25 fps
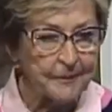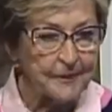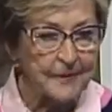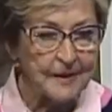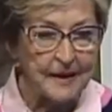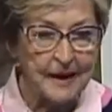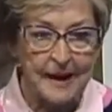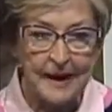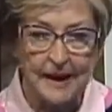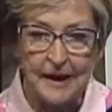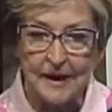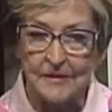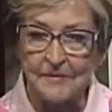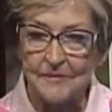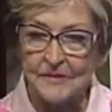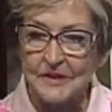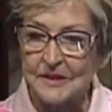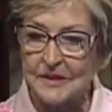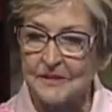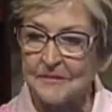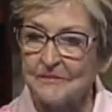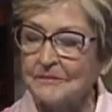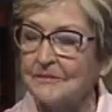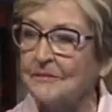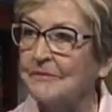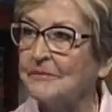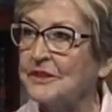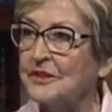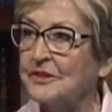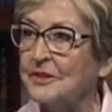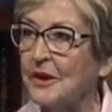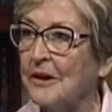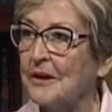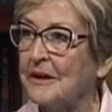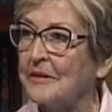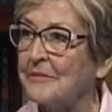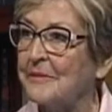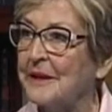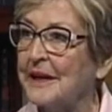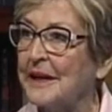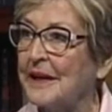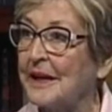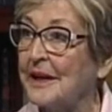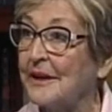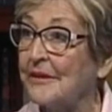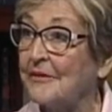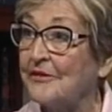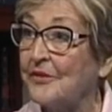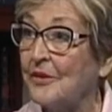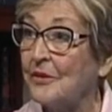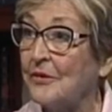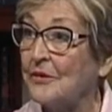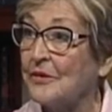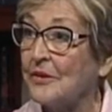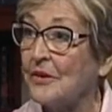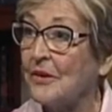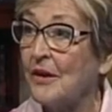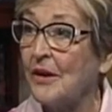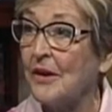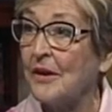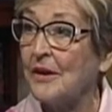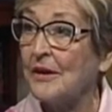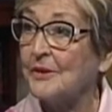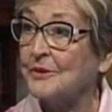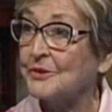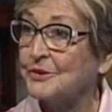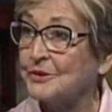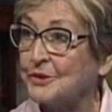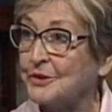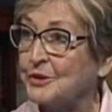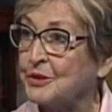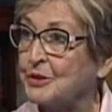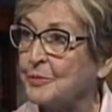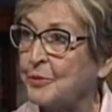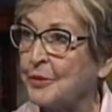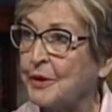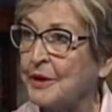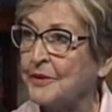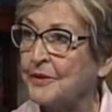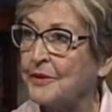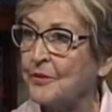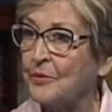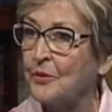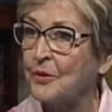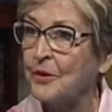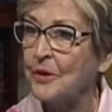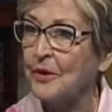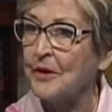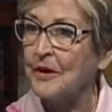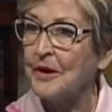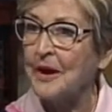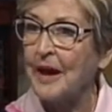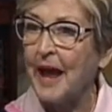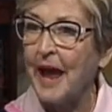names and started making phone calls and spread the word.